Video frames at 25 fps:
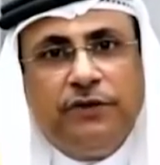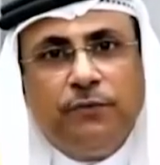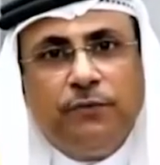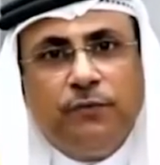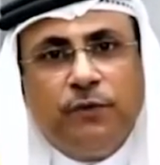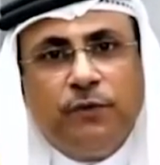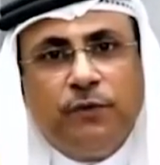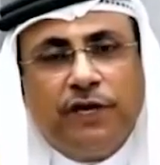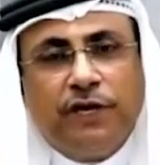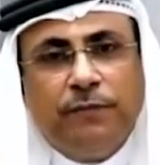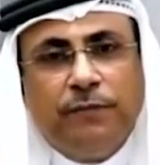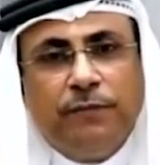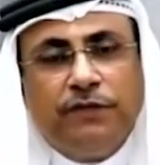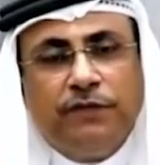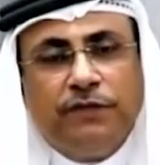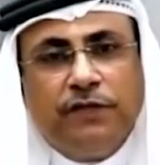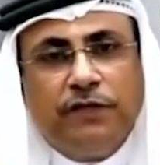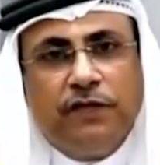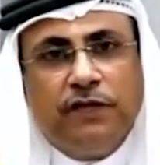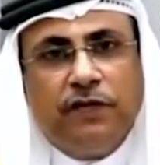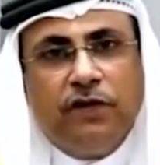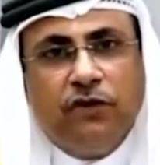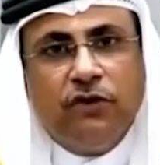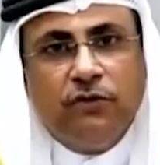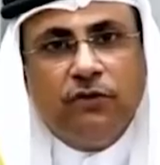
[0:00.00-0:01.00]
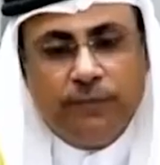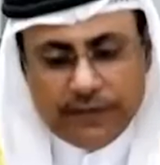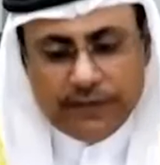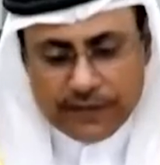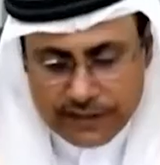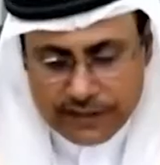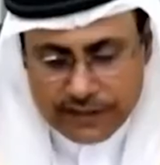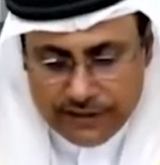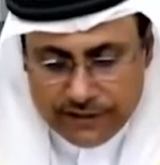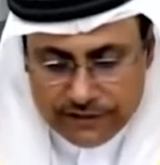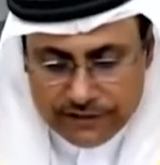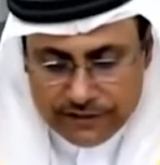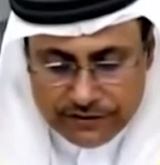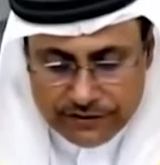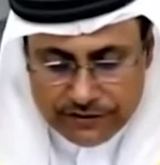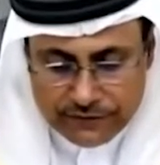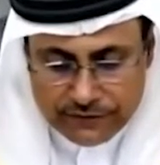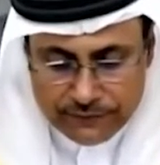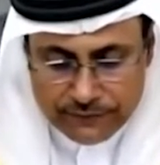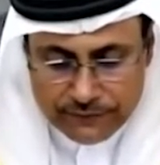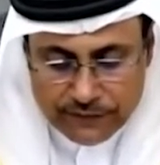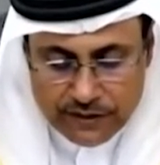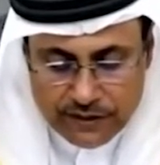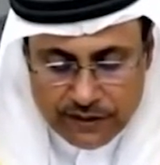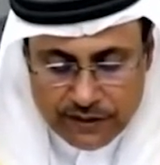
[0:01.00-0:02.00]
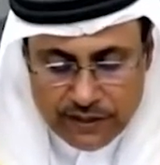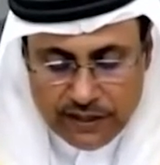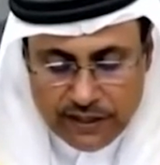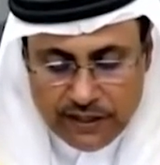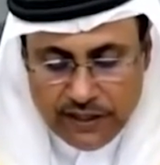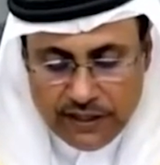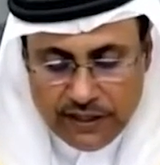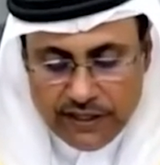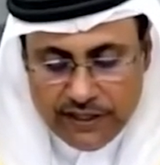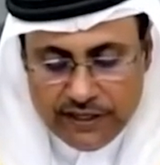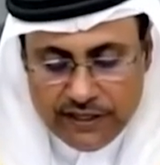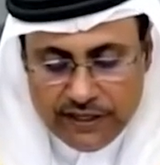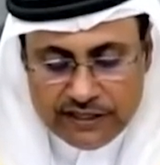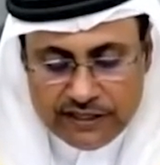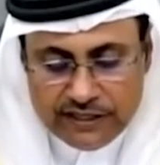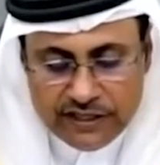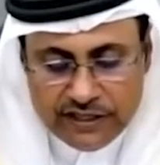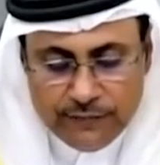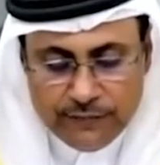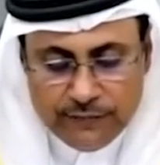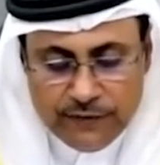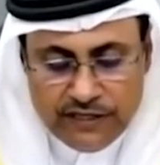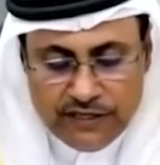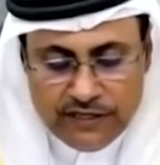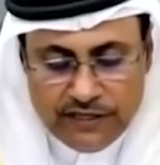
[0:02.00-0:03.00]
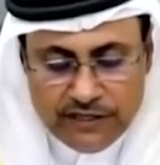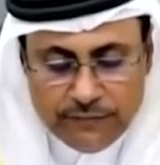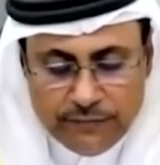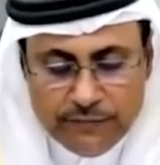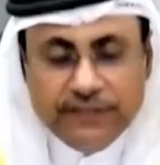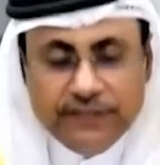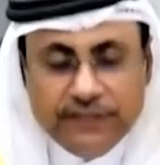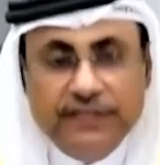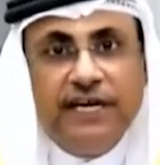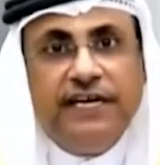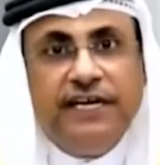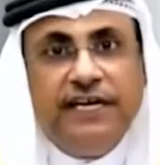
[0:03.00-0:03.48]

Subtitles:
Excellencies, distinguished audience, peace be upon you.